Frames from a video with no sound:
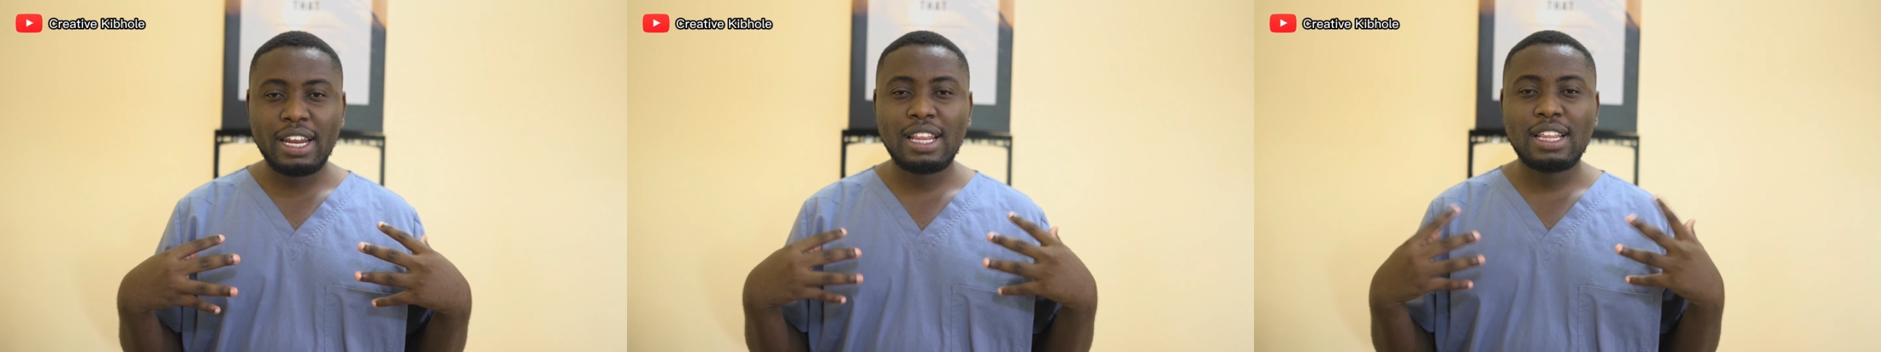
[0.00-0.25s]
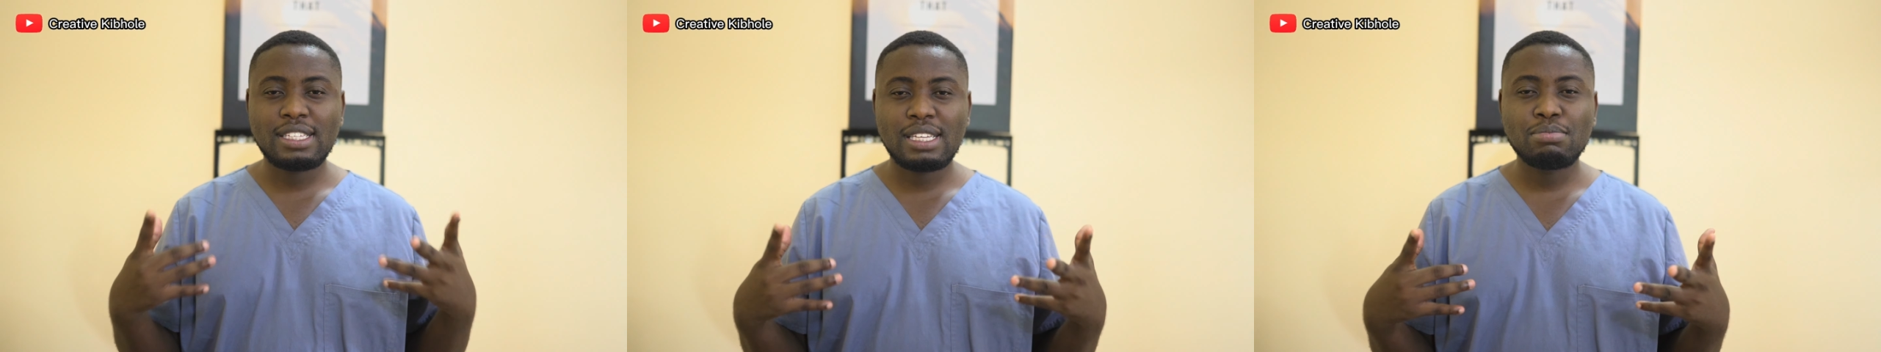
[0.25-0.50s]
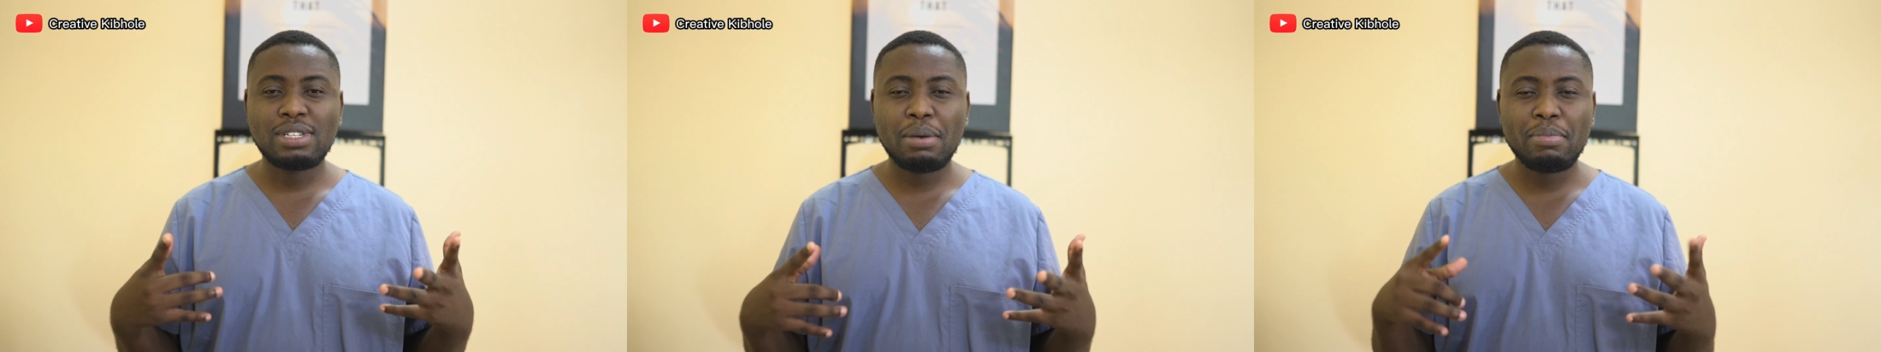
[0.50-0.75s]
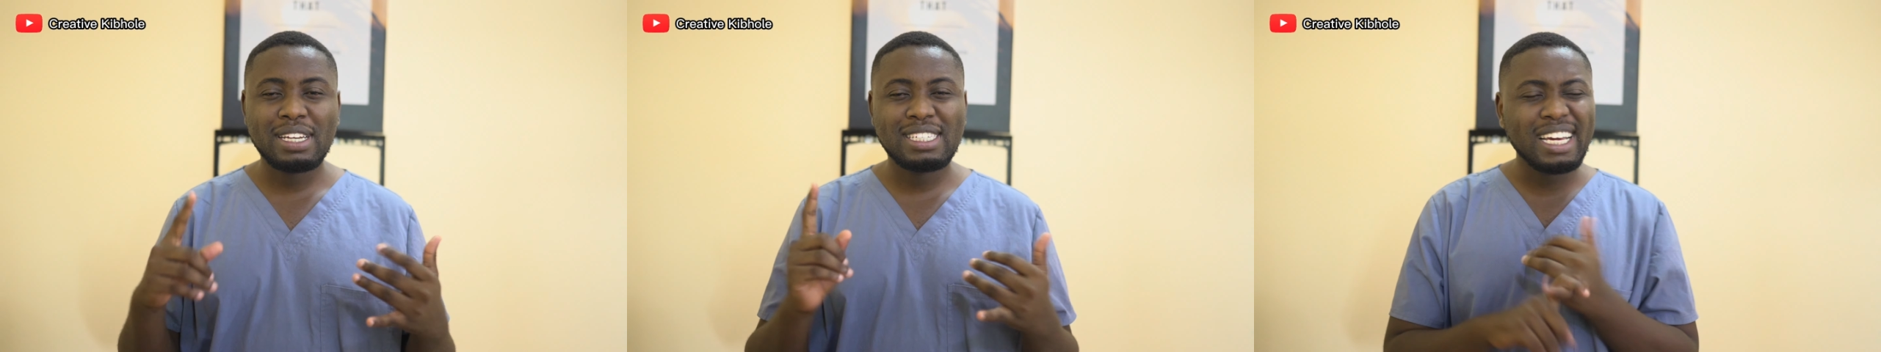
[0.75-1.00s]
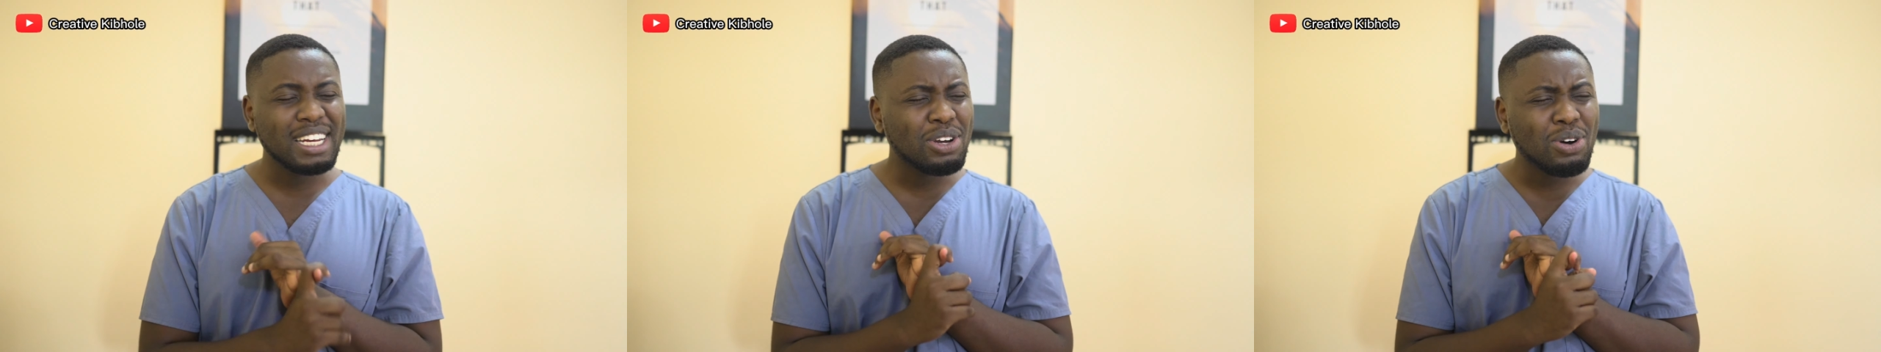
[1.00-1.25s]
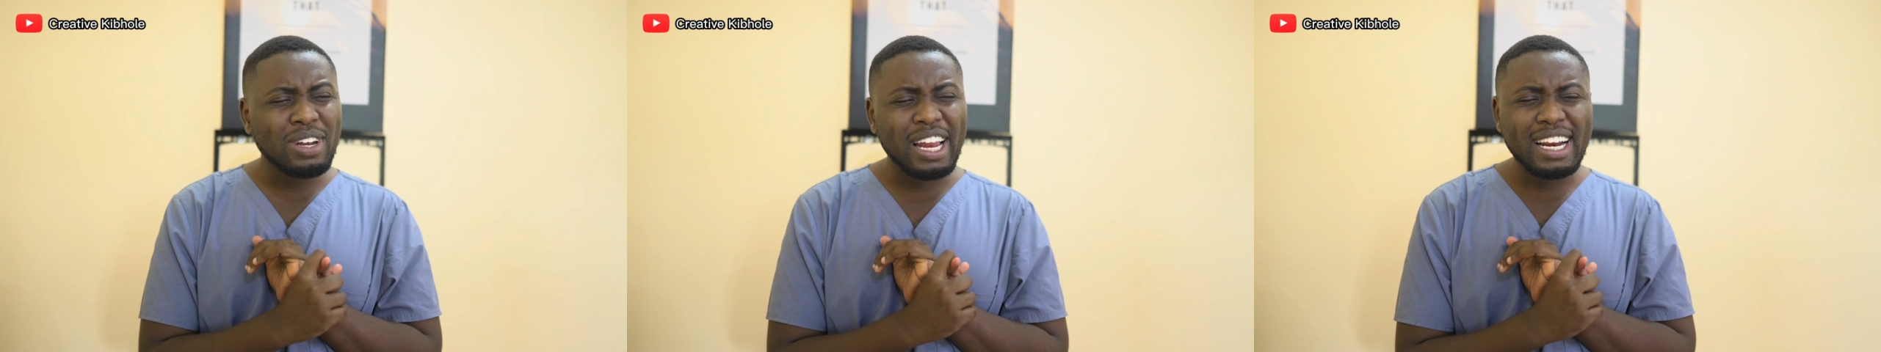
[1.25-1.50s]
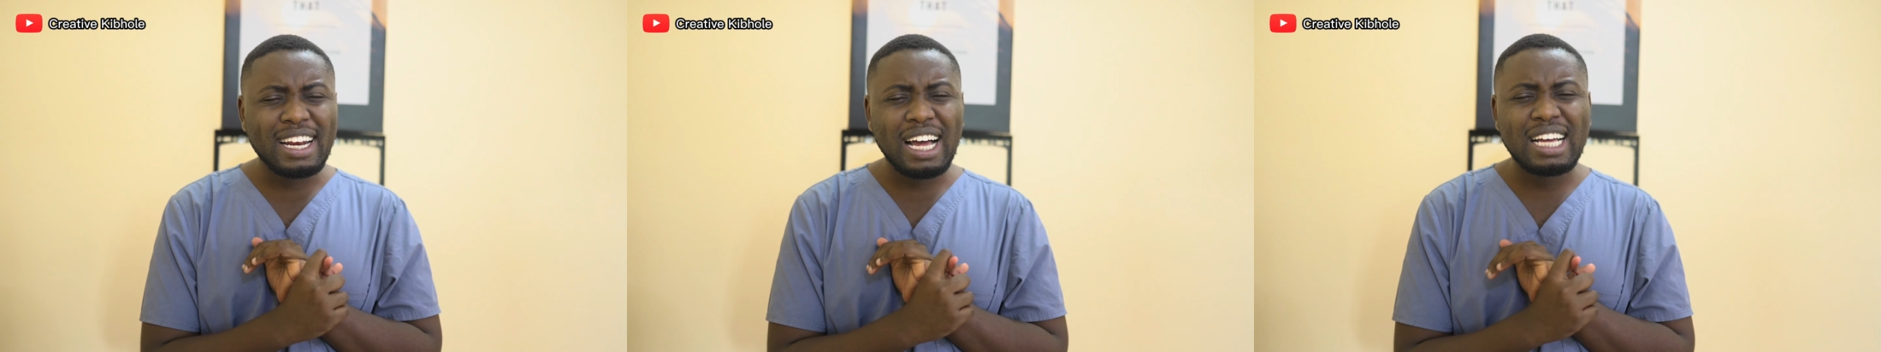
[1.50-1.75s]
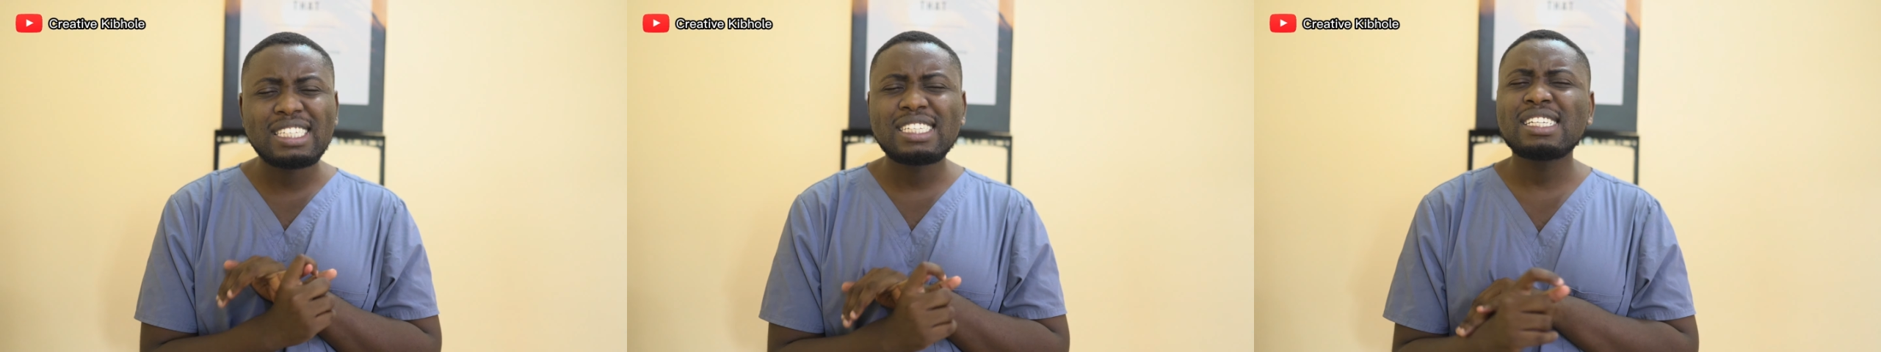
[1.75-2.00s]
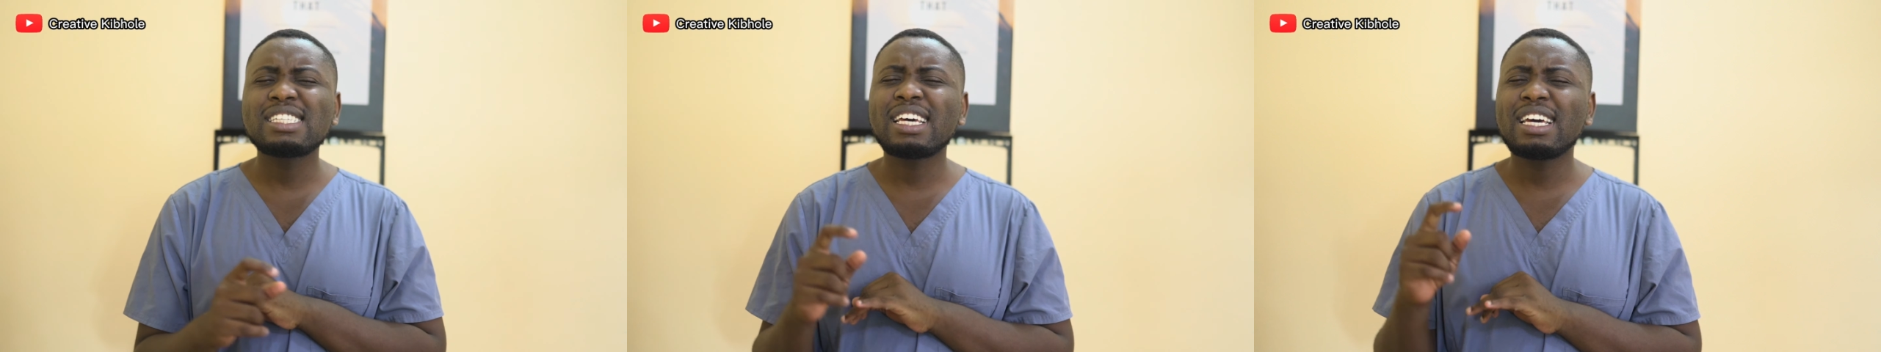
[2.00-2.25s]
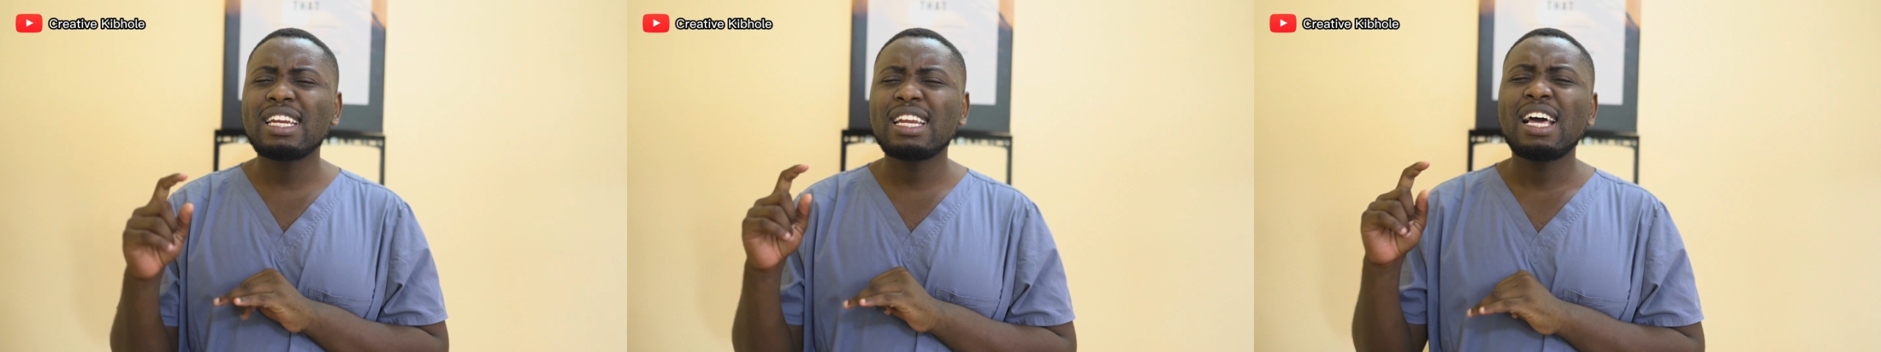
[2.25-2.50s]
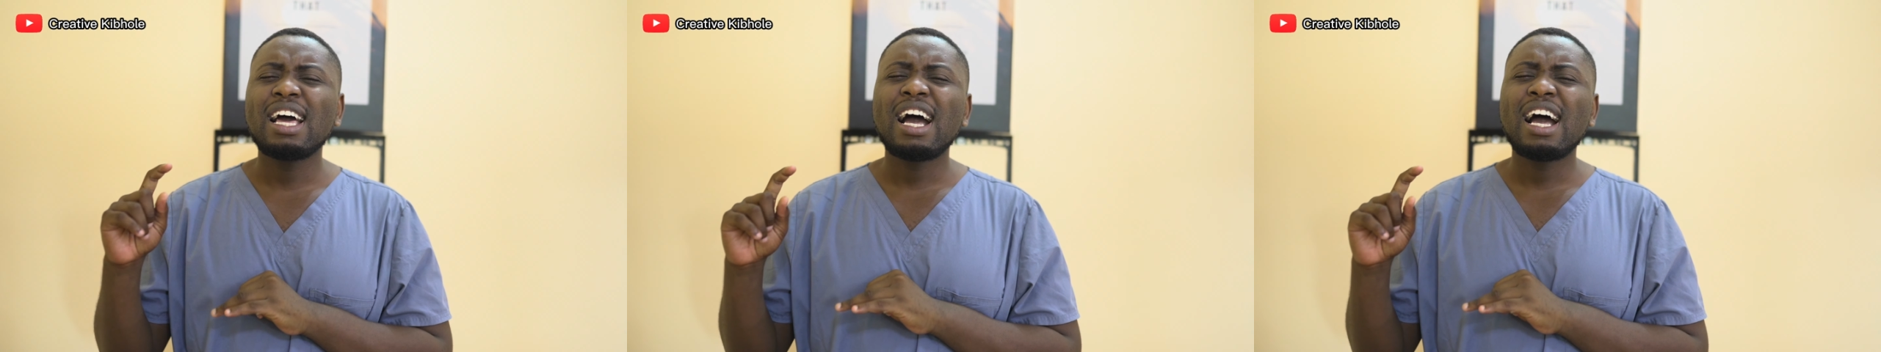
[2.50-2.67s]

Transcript: and at the same time attending online classes, and